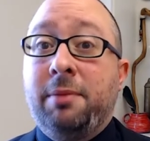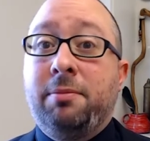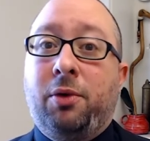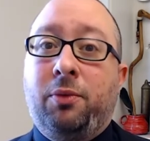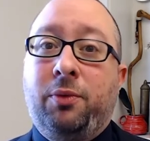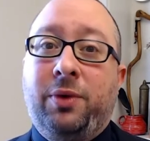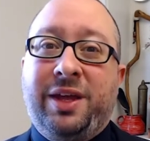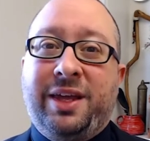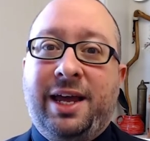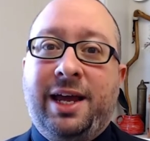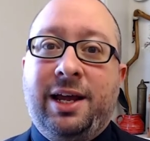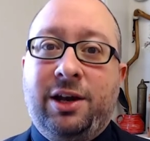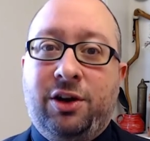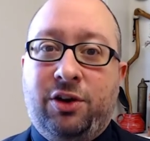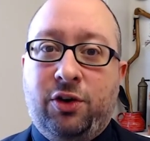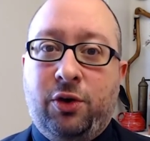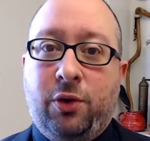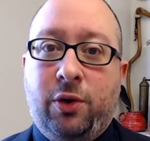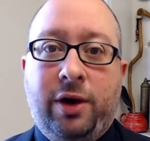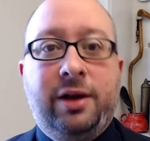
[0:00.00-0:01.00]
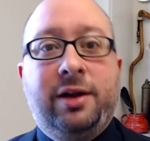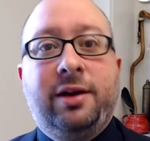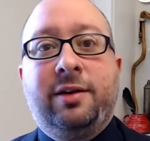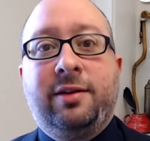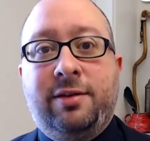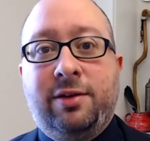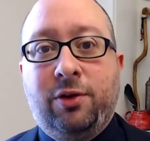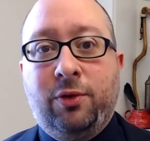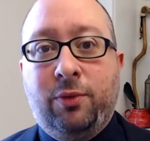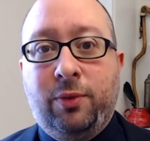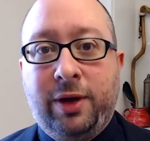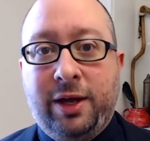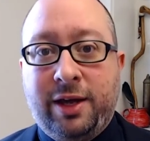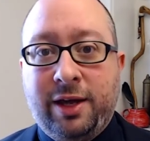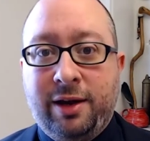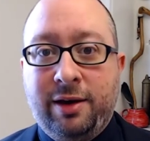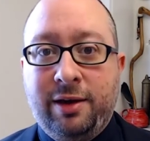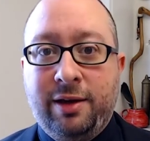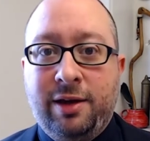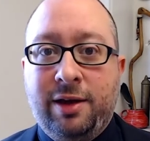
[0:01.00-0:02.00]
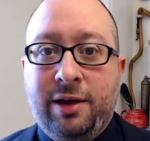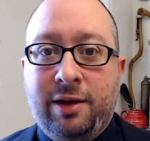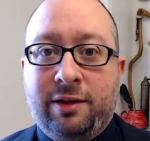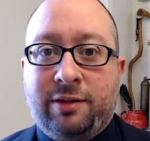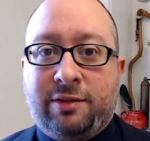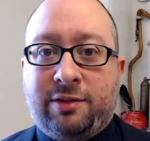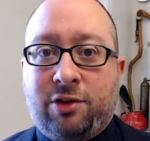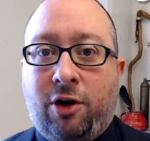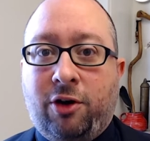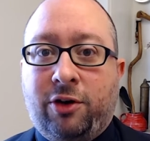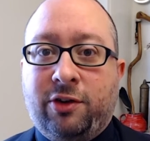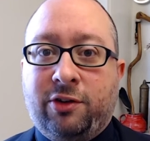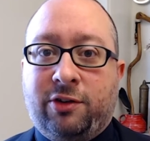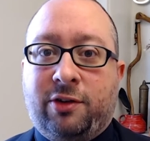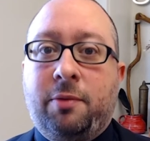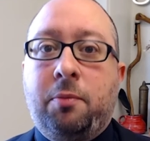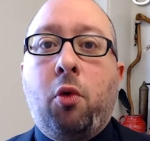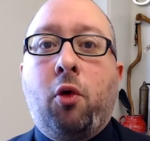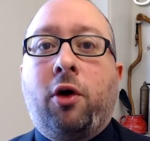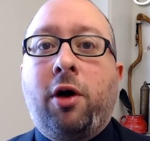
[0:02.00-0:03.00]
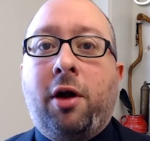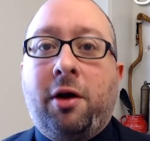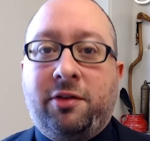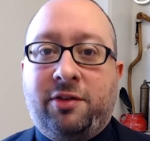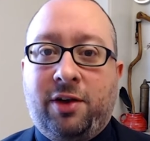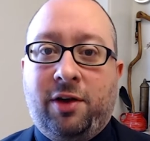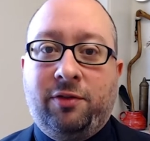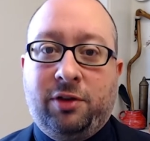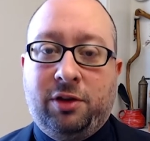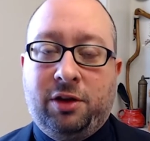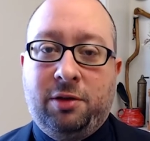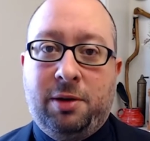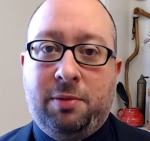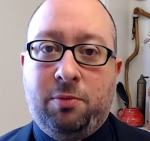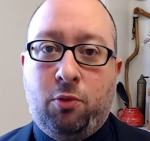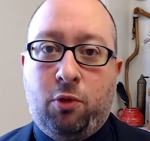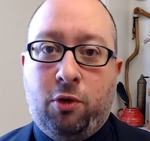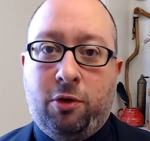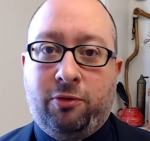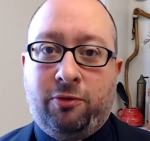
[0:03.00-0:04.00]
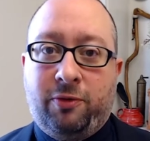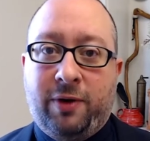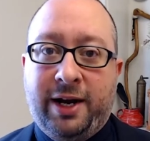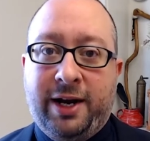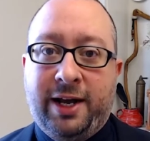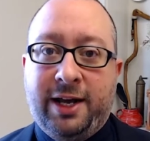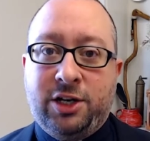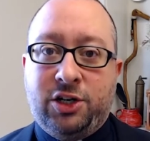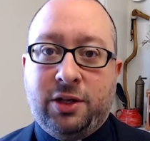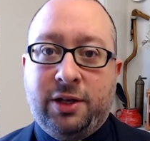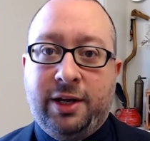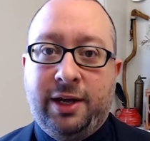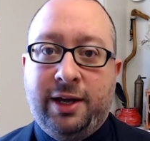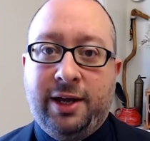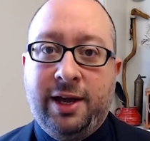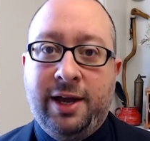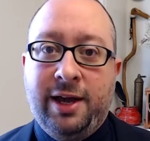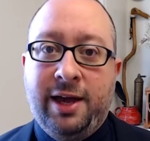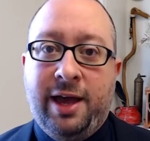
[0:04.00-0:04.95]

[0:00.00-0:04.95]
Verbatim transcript: but we can't do it until we can start to support ourselves a little bit more financially.